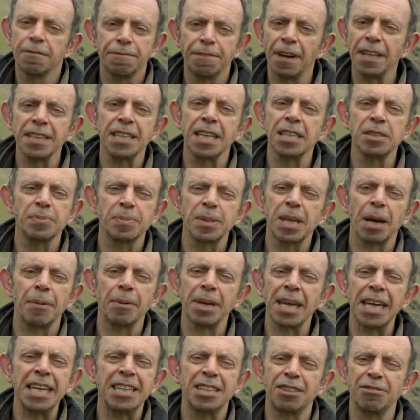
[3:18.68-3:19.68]
Funding's
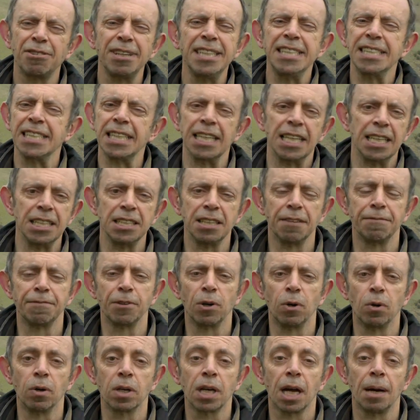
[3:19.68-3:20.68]
becoming increasingly
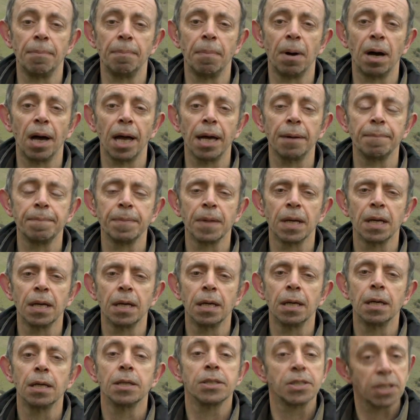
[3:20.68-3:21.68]
difficult to come by,
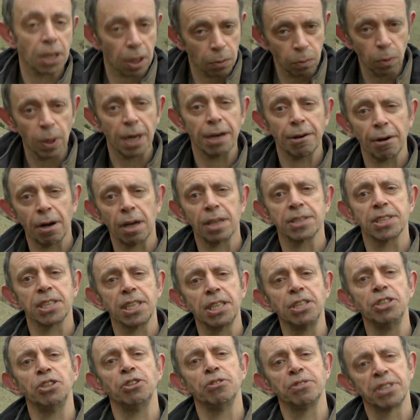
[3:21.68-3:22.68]
so we're
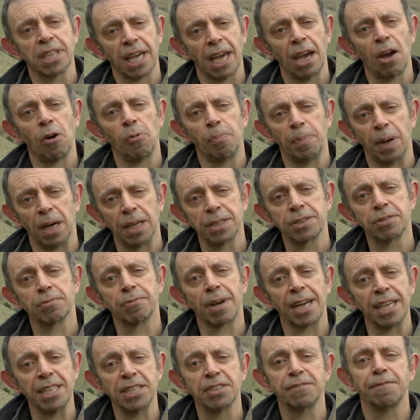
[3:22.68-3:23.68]
asking you to help us
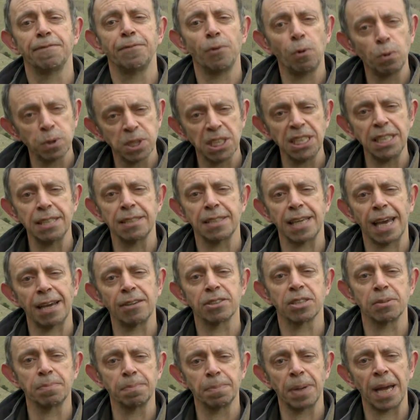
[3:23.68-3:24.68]
raise
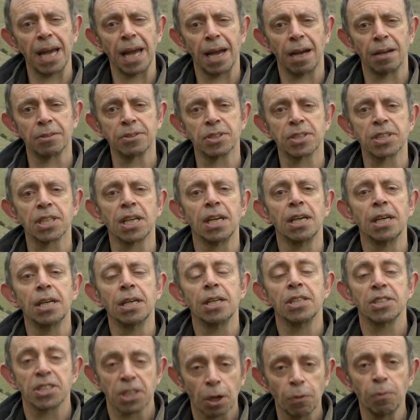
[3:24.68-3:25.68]
£40,000
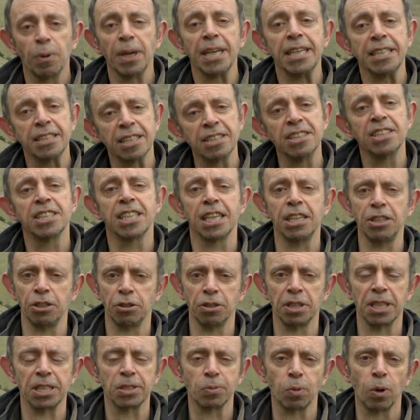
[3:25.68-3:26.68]
so we can
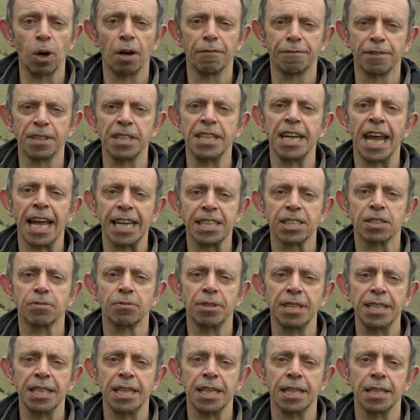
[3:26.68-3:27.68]
continue this work for the next
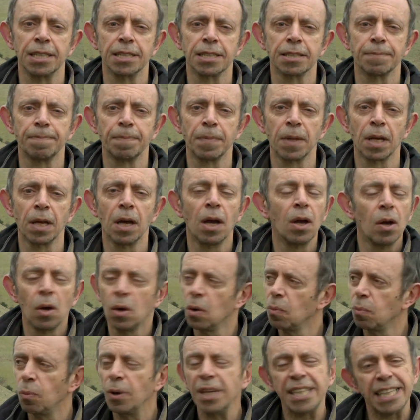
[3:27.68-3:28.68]
3 years.
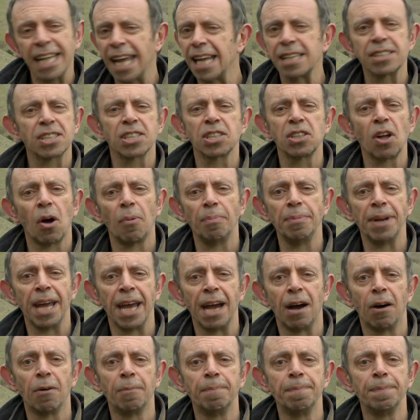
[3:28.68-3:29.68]
We daren't stop
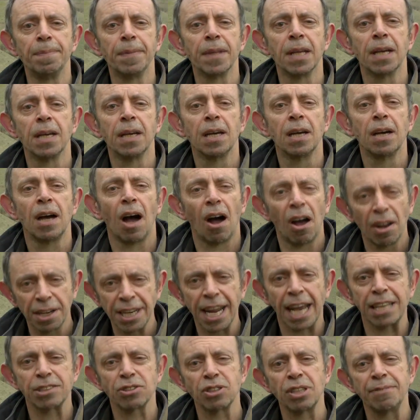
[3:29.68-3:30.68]
now. Our
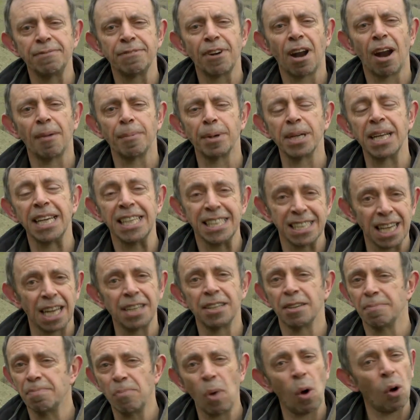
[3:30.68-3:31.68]
natural environment is
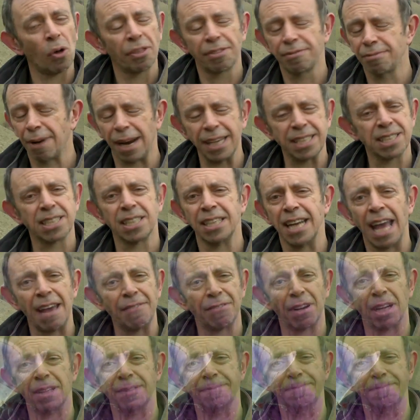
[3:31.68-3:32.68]
under more threats than ever.